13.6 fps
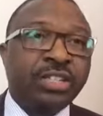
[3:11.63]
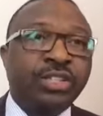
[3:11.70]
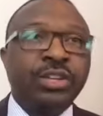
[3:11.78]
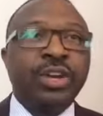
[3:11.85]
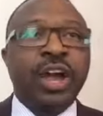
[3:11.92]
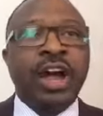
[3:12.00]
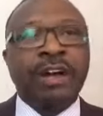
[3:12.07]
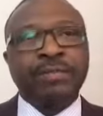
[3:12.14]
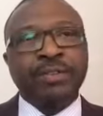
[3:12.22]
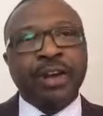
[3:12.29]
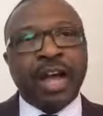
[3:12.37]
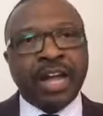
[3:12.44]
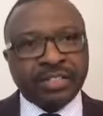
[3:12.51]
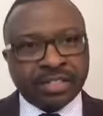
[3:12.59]
So you have to
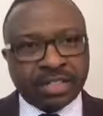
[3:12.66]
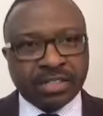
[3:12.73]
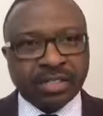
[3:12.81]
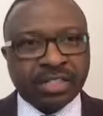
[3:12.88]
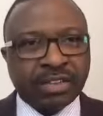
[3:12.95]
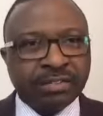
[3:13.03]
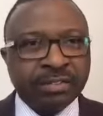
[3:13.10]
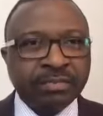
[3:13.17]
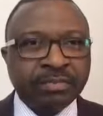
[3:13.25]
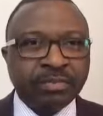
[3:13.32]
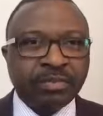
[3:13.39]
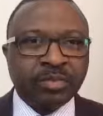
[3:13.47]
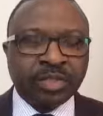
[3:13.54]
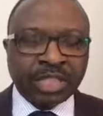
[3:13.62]
ask yourself,
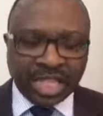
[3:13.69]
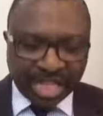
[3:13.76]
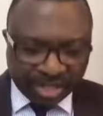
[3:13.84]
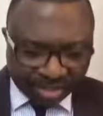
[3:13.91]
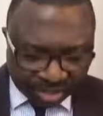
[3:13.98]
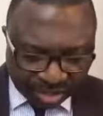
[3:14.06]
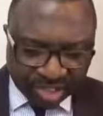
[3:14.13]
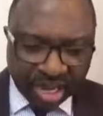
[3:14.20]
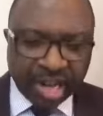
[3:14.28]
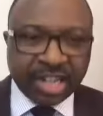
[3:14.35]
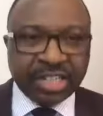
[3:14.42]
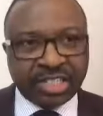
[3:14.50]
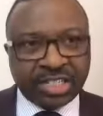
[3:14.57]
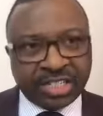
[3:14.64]
is
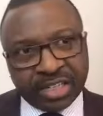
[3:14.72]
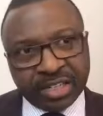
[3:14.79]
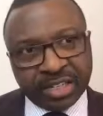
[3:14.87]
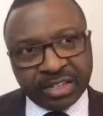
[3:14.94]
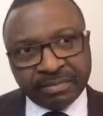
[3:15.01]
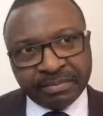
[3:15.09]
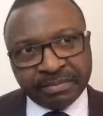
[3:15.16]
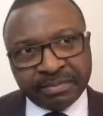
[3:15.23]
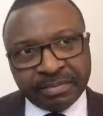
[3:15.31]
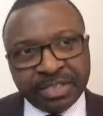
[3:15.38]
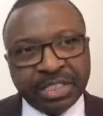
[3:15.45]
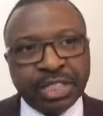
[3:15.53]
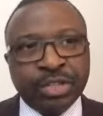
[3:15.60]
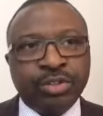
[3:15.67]
charity
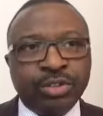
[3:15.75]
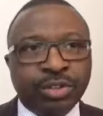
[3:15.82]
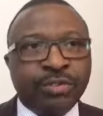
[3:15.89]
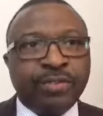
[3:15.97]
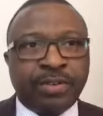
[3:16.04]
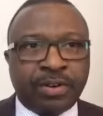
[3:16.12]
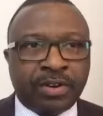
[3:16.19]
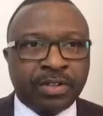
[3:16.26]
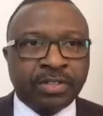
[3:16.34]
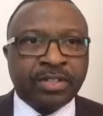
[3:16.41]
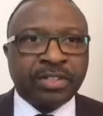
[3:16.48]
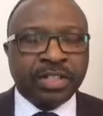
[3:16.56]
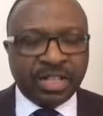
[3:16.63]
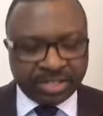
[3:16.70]
the route for us?
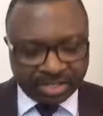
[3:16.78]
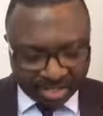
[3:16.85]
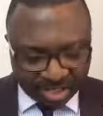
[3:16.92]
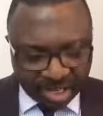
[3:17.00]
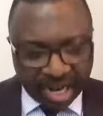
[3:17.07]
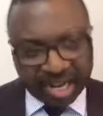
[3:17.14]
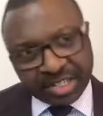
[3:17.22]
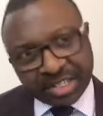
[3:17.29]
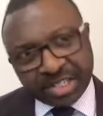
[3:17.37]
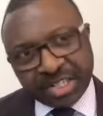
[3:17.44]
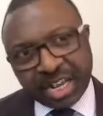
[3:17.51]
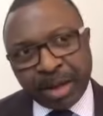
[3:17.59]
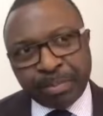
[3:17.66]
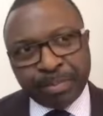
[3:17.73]
Is charity
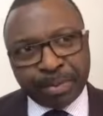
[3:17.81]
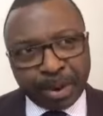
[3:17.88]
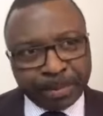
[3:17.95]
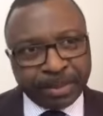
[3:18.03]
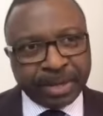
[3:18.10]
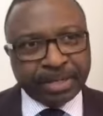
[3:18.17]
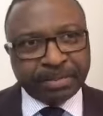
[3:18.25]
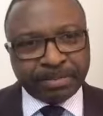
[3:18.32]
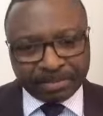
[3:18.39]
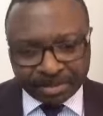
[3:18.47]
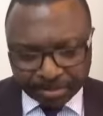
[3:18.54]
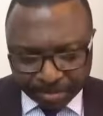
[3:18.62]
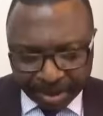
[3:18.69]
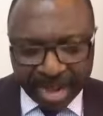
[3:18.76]
the appropriate
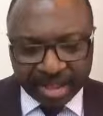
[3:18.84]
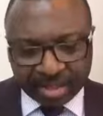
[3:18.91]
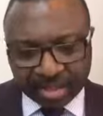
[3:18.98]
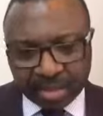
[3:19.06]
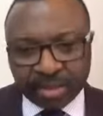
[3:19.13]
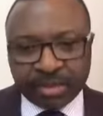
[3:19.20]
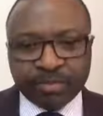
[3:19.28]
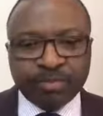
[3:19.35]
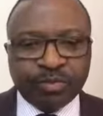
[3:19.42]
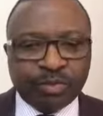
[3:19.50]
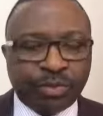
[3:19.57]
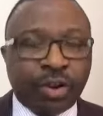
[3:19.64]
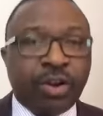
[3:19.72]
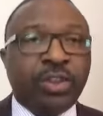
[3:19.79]
path
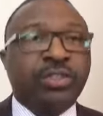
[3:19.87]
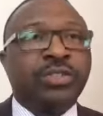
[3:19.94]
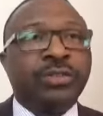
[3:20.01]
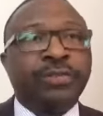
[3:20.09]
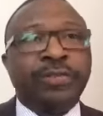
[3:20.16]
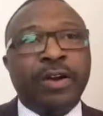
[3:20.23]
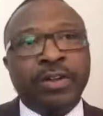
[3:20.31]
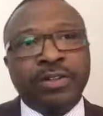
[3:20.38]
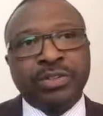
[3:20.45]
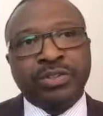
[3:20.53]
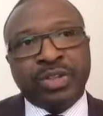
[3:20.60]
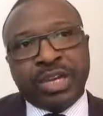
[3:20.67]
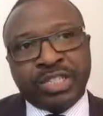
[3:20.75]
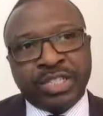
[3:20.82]
for us to follow
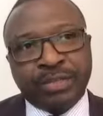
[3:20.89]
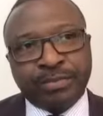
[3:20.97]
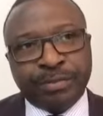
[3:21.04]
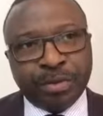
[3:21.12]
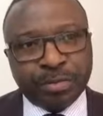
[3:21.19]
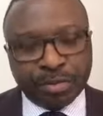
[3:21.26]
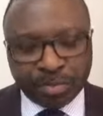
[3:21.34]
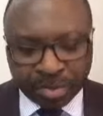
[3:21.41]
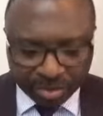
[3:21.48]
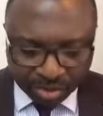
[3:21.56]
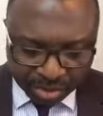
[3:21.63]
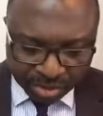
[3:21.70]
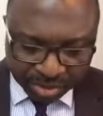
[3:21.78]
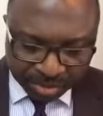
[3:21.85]
to achieve what we want
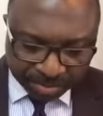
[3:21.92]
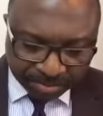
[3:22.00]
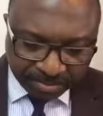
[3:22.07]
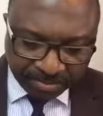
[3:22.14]
to do?